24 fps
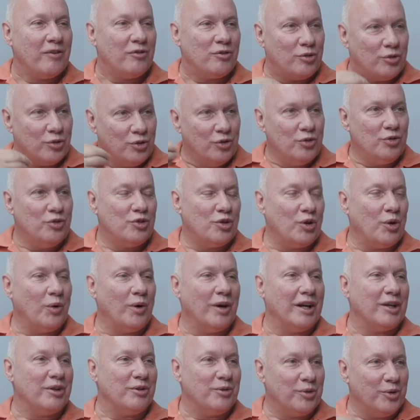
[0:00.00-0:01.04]
true
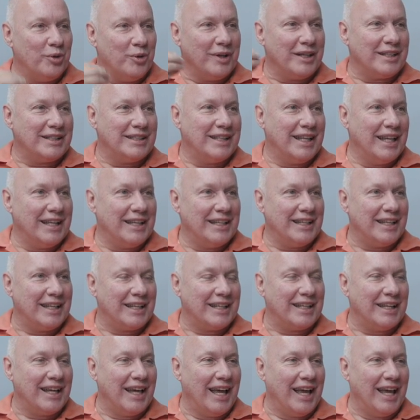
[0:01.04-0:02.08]
joy, true
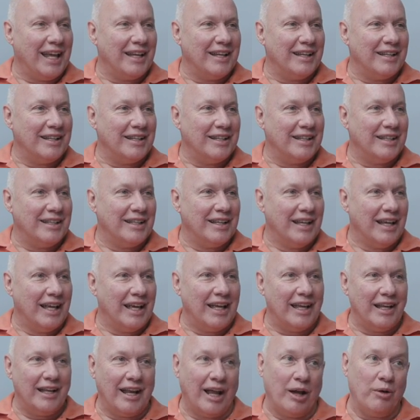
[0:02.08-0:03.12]
extending,
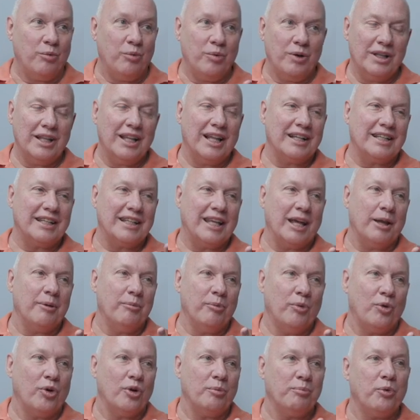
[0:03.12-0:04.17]
and I would like to get
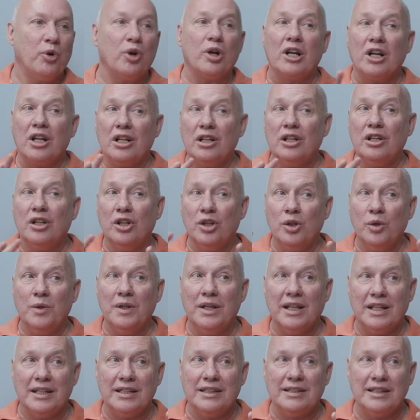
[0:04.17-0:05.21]
more and more
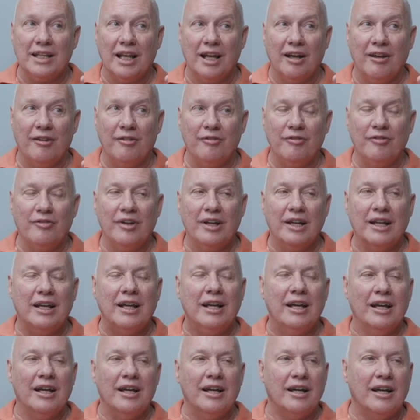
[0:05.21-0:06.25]
clueless
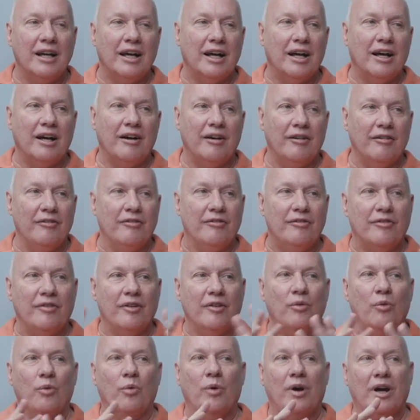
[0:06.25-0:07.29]
of
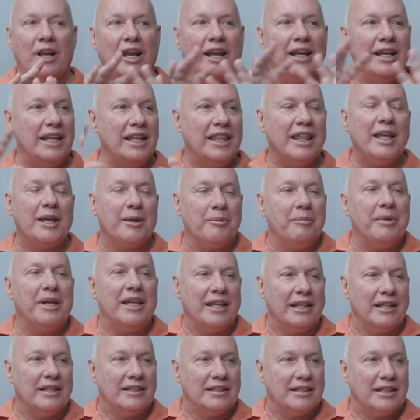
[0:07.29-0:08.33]
what anything
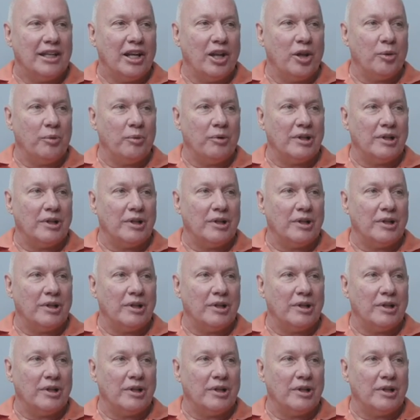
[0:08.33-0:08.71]
means. In other